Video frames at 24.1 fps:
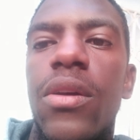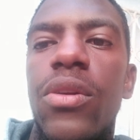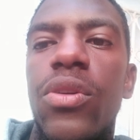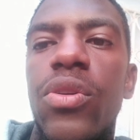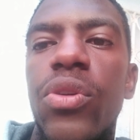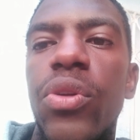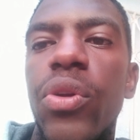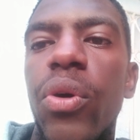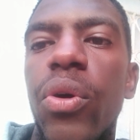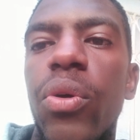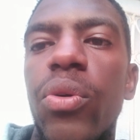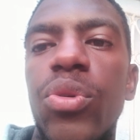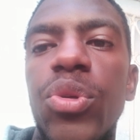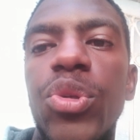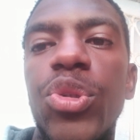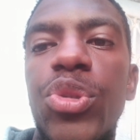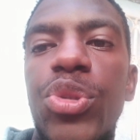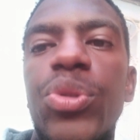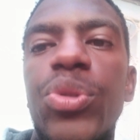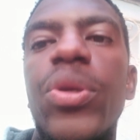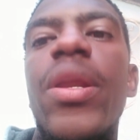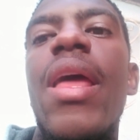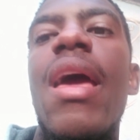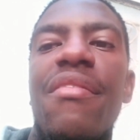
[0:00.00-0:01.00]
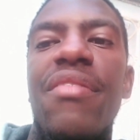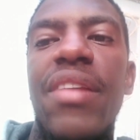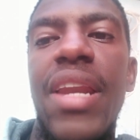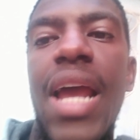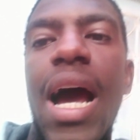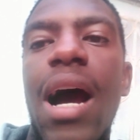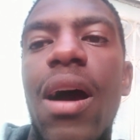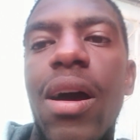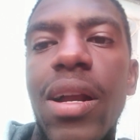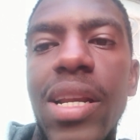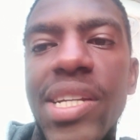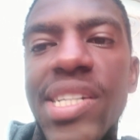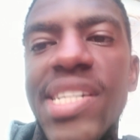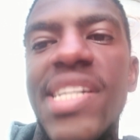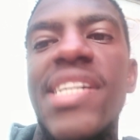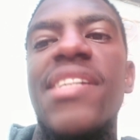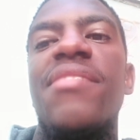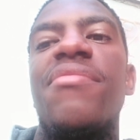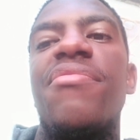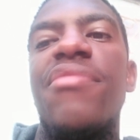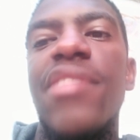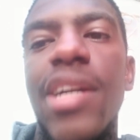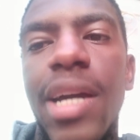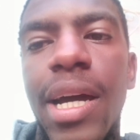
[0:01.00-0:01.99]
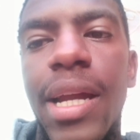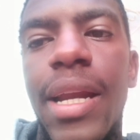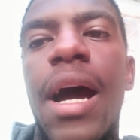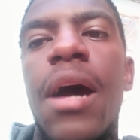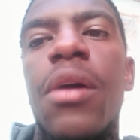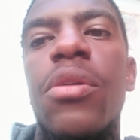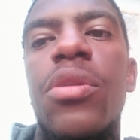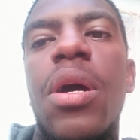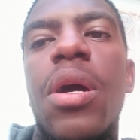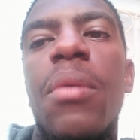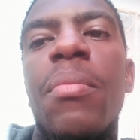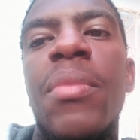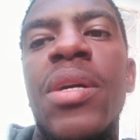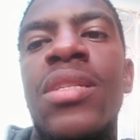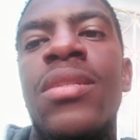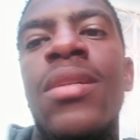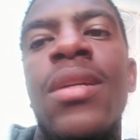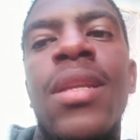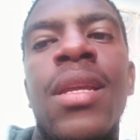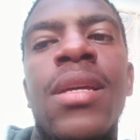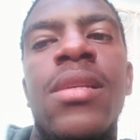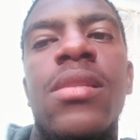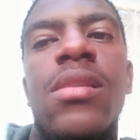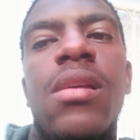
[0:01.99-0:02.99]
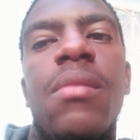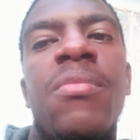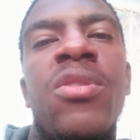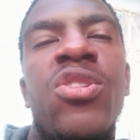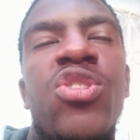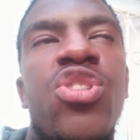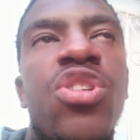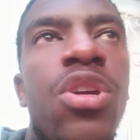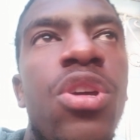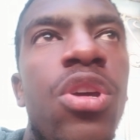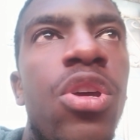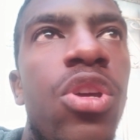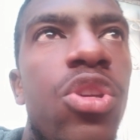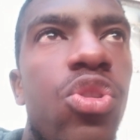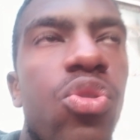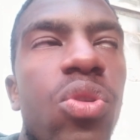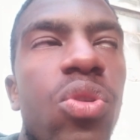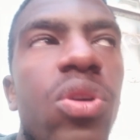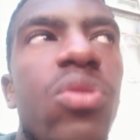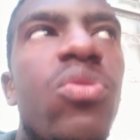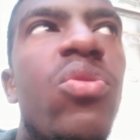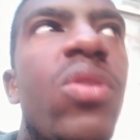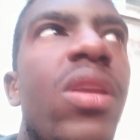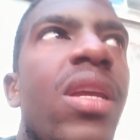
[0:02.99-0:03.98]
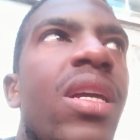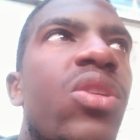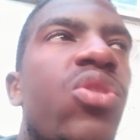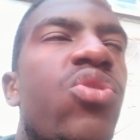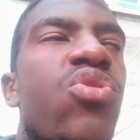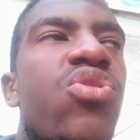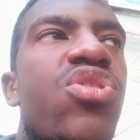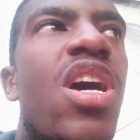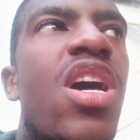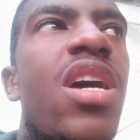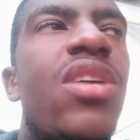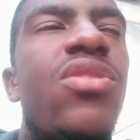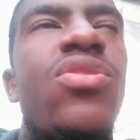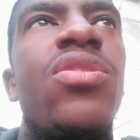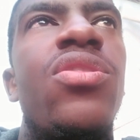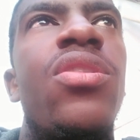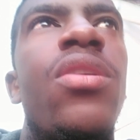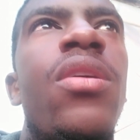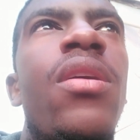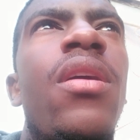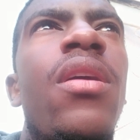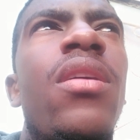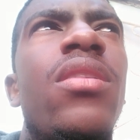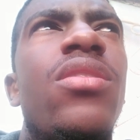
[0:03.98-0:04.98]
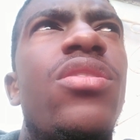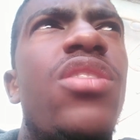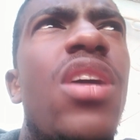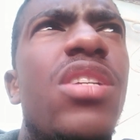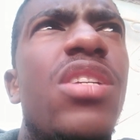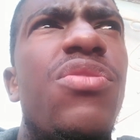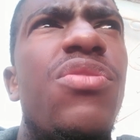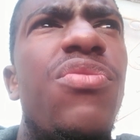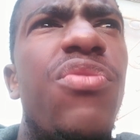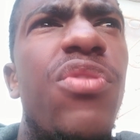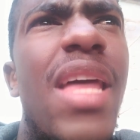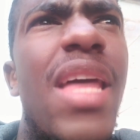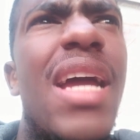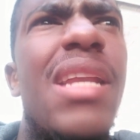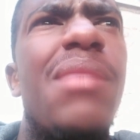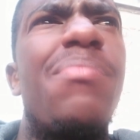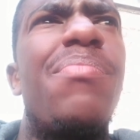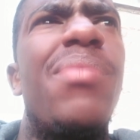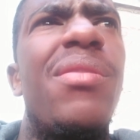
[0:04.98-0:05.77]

You know, you should have an hourly rate figured out, how much it is, how much you are willing to charge for that.